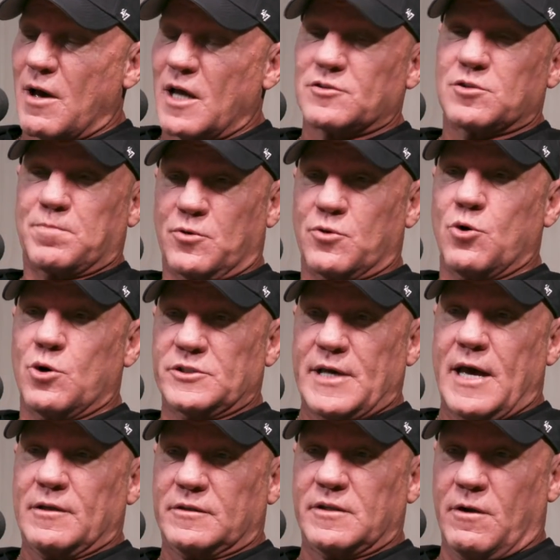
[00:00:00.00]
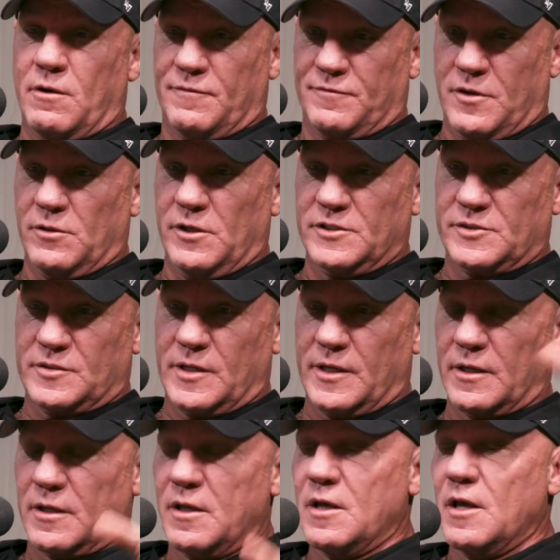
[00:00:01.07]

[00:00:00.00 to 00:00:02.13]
entrepreneurs out there if they're listening,